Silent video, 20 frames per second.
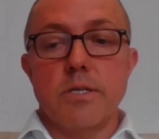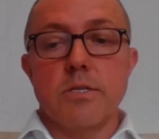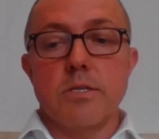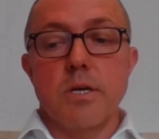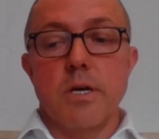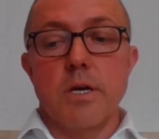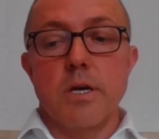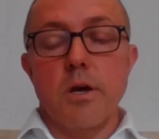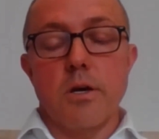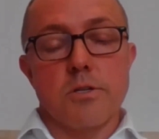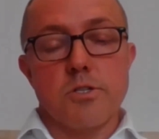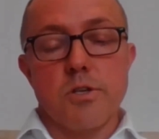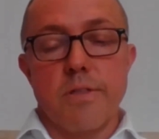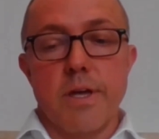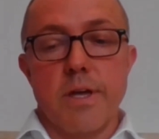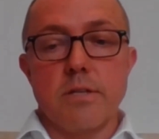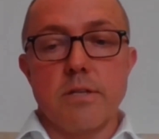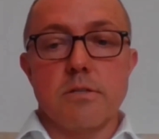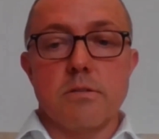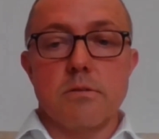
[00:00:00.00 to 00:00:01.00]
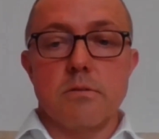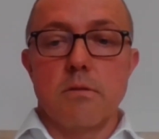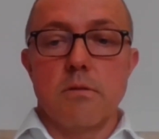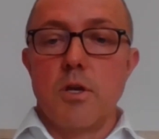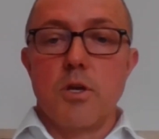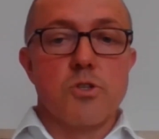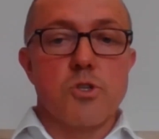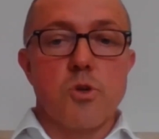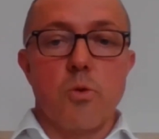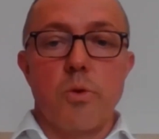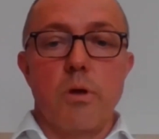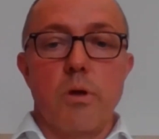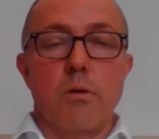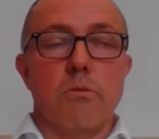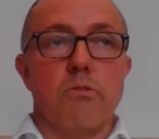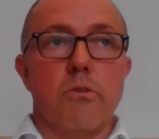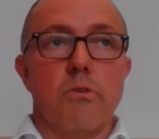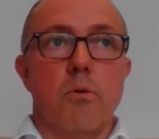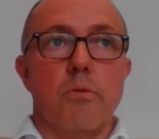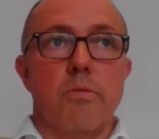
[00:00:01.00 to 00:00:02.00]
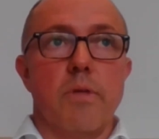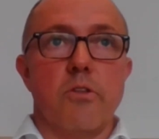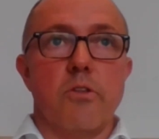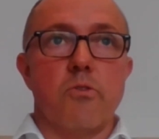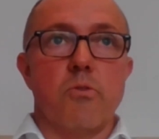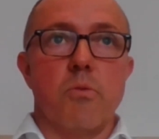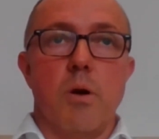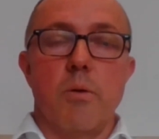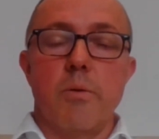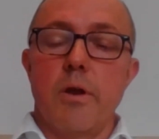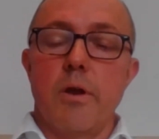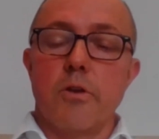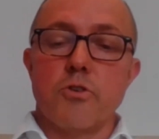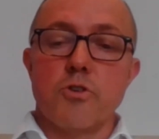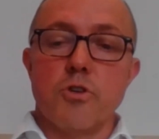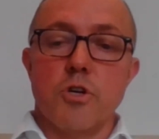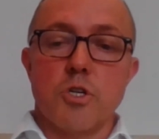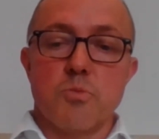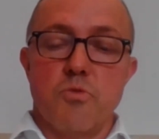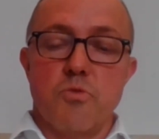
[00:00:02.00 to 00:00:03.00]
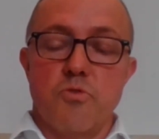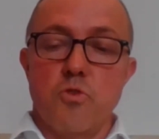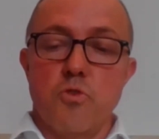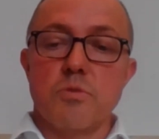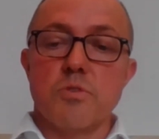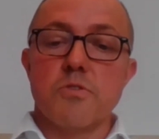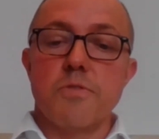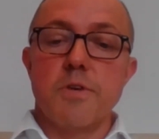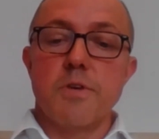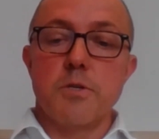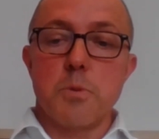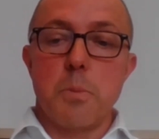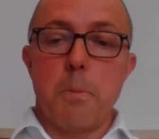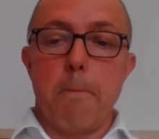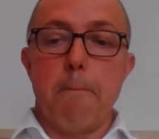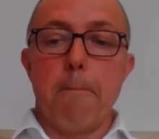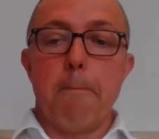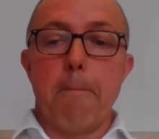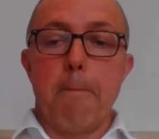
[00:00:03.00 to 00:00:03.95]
so that's why we don't charge performance fees.